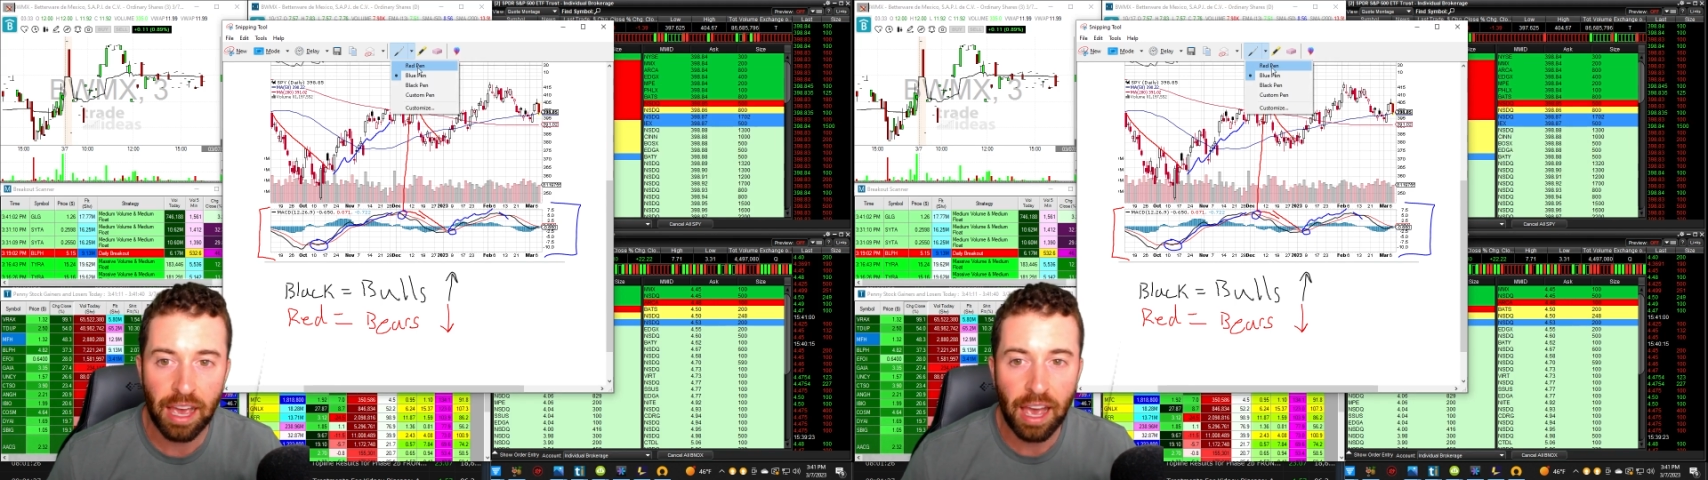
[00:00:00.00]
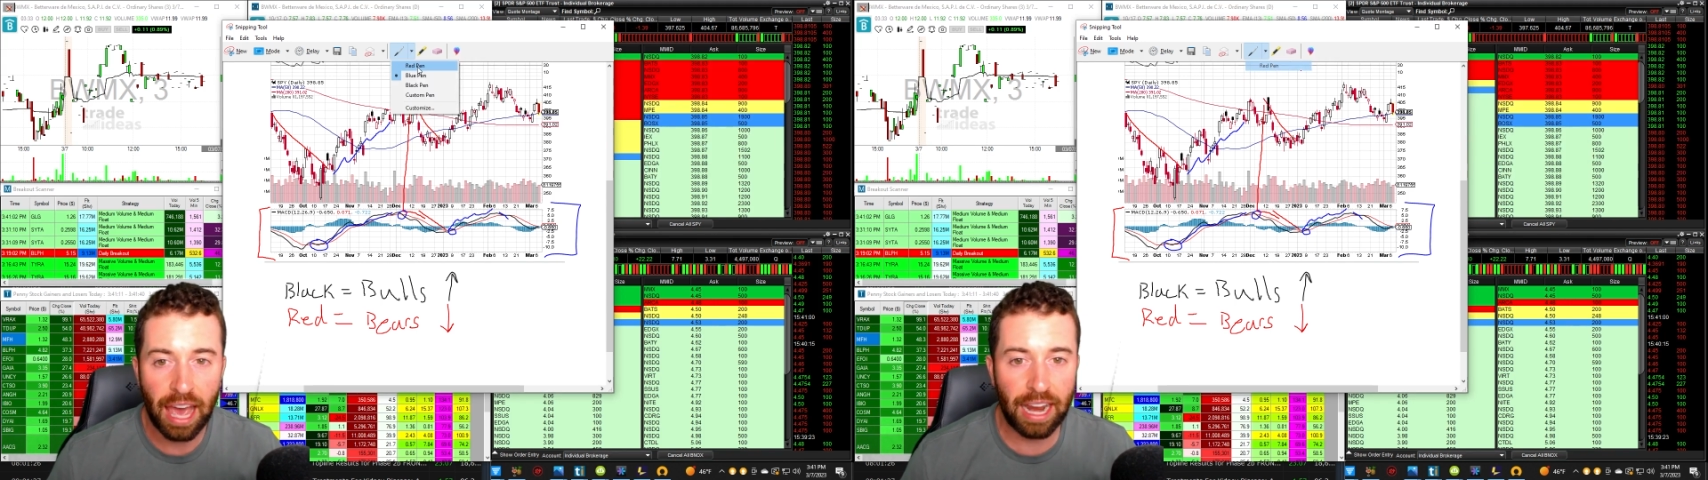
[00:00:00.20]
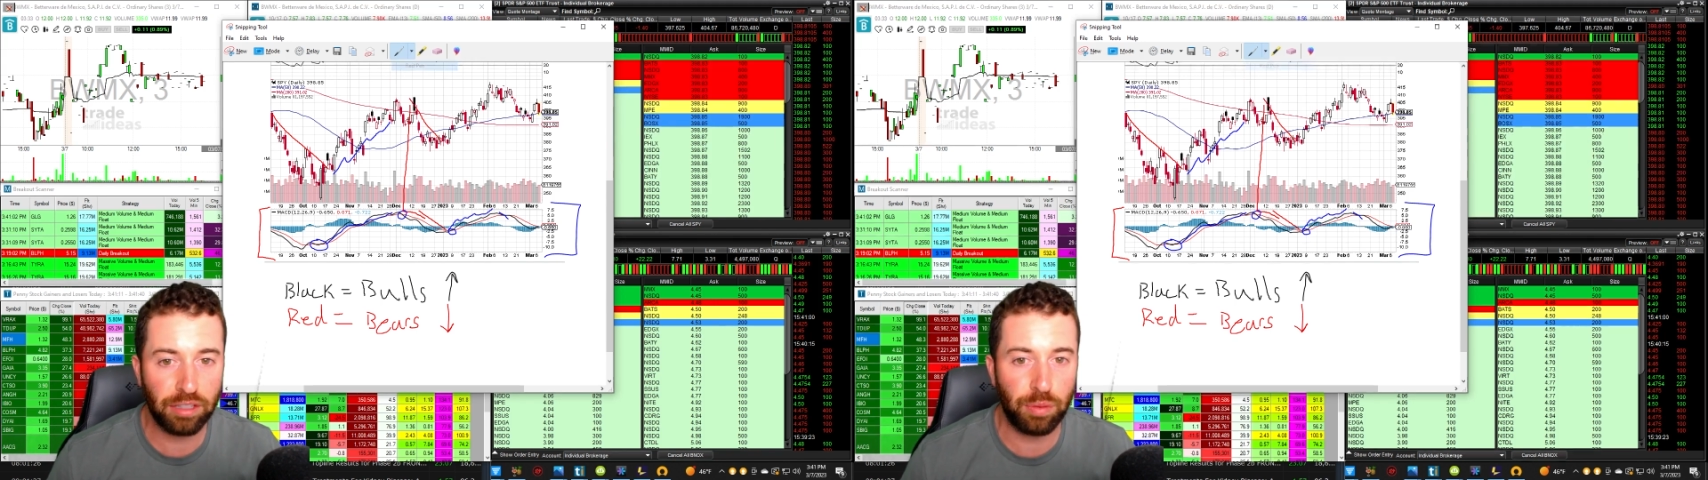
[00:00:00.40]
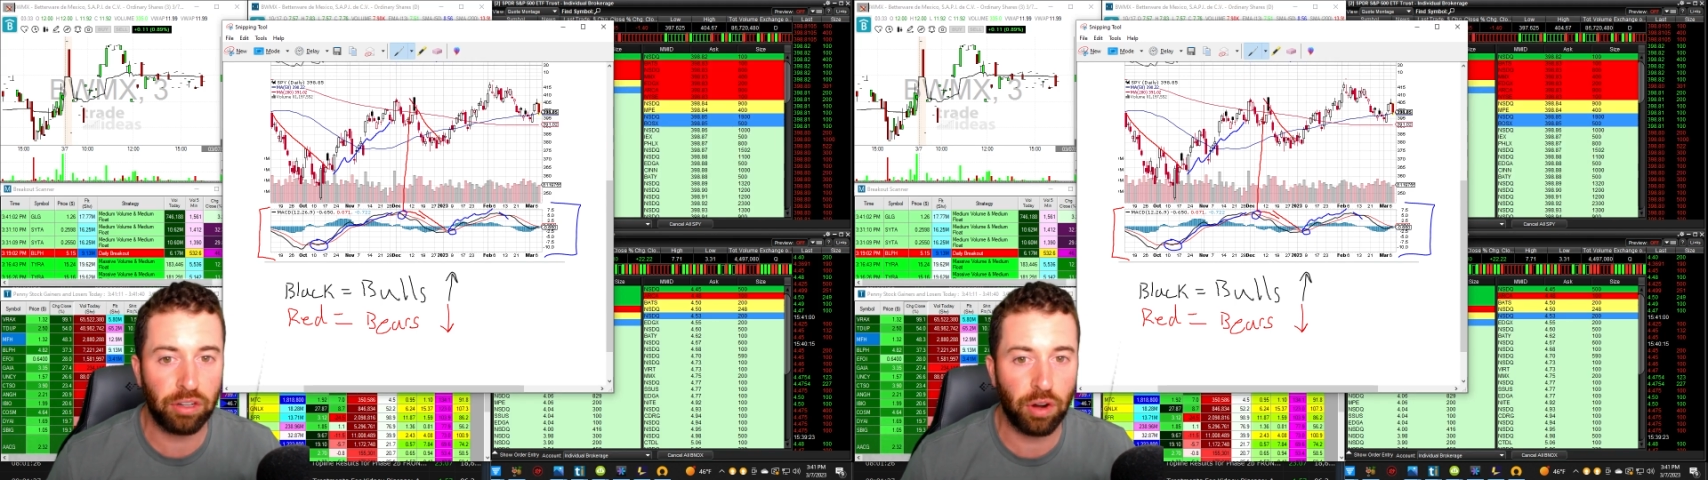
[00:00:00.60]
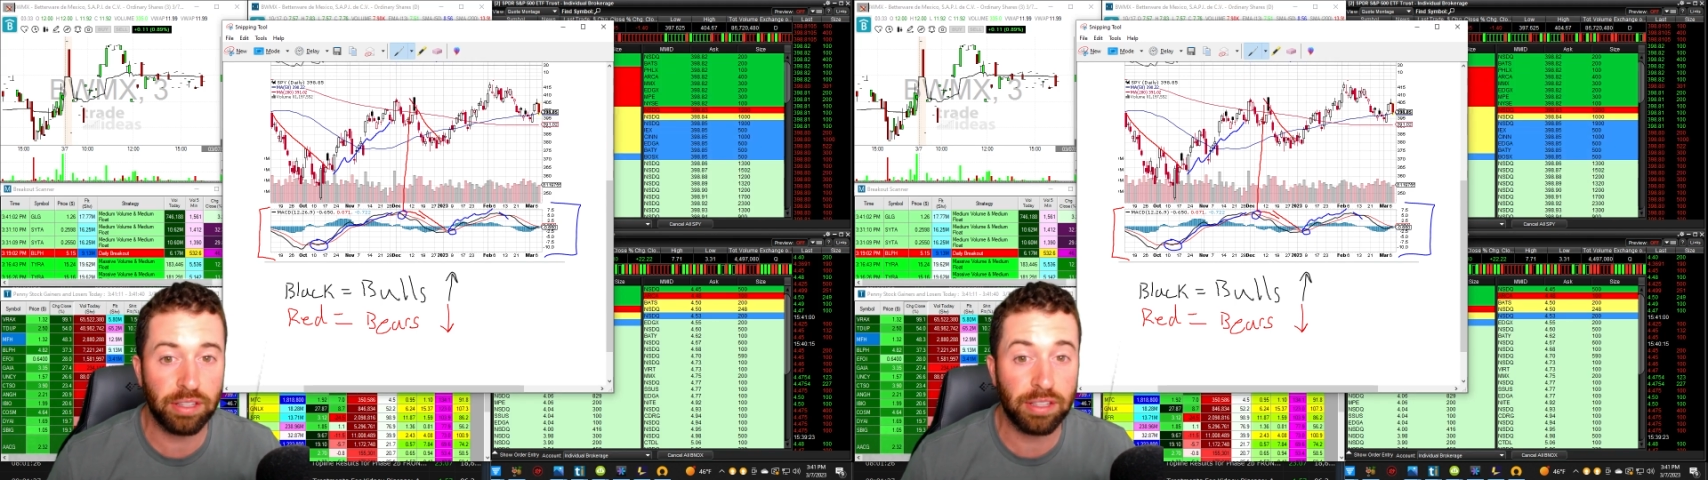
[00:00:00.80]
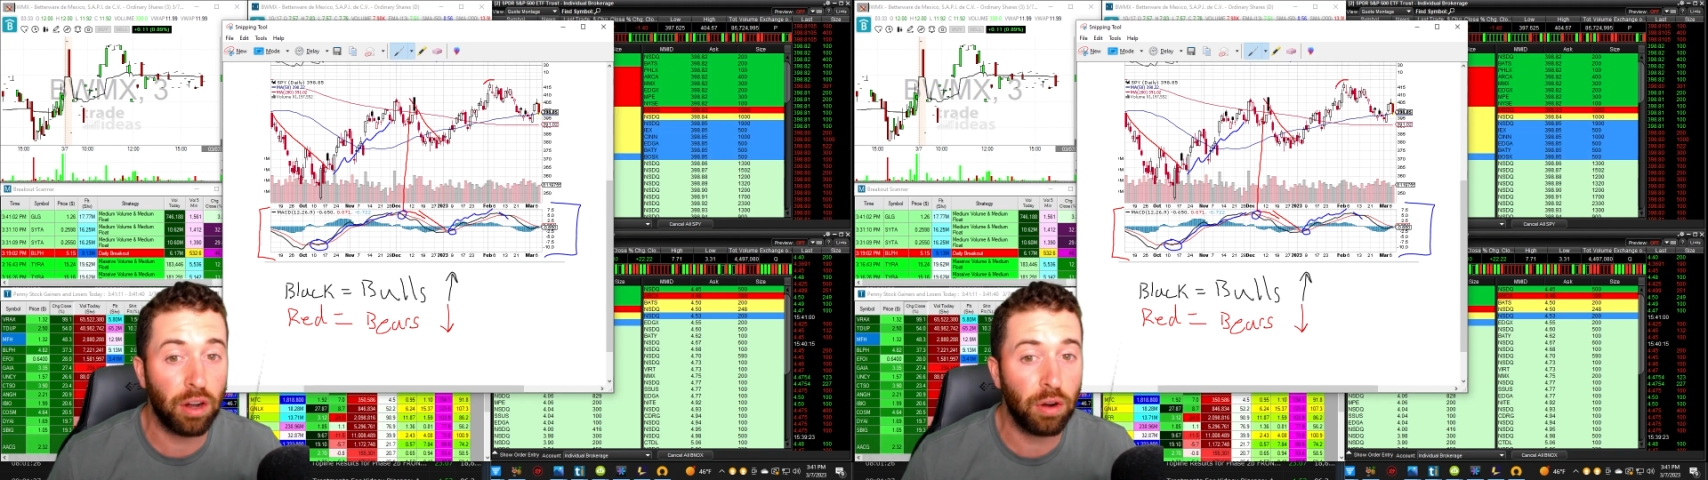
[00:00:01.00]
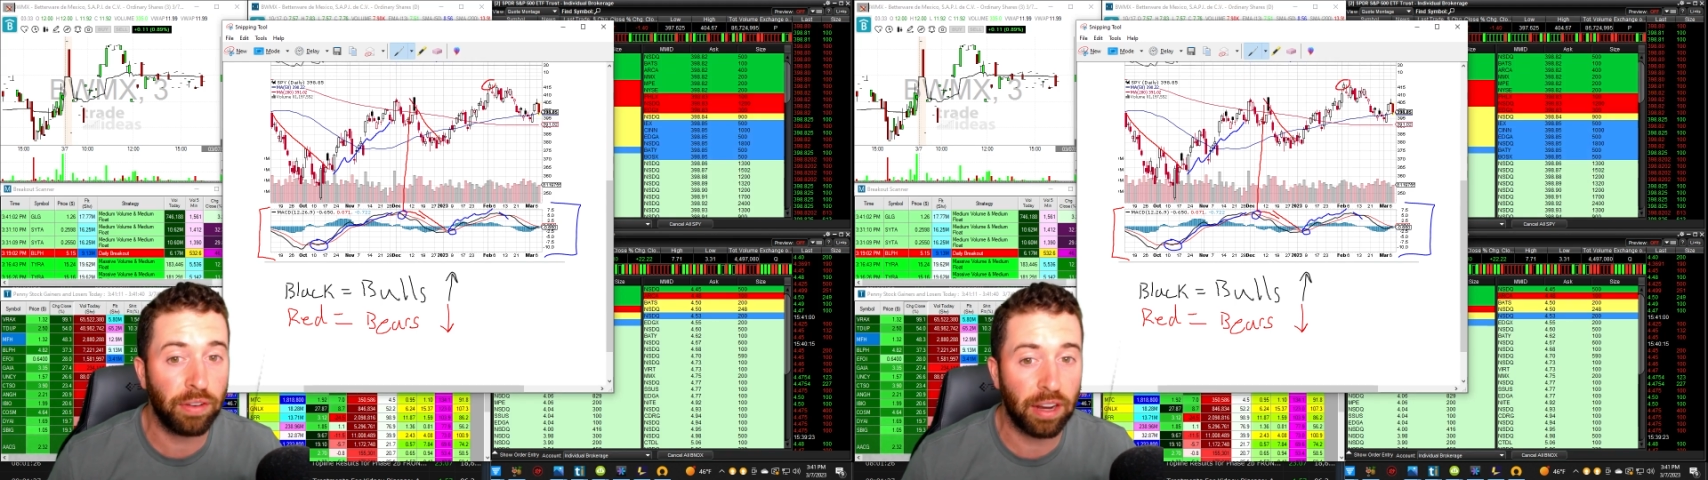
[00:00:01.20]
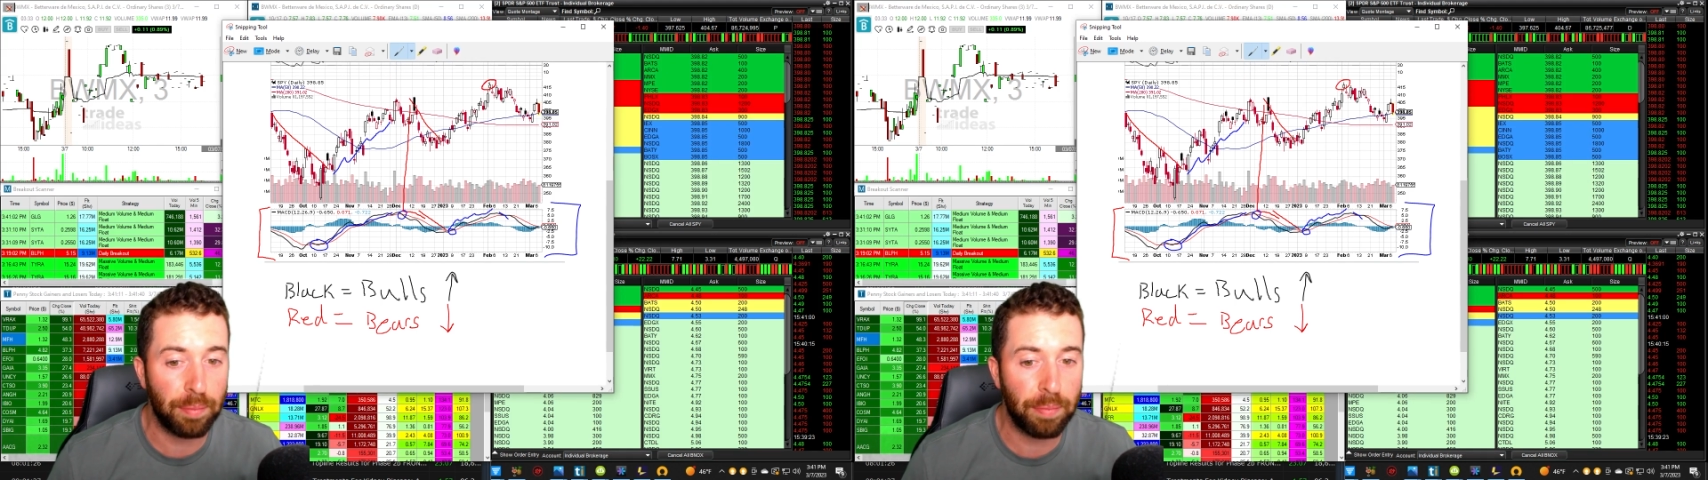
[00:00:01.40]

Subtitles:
And as we cross on over on the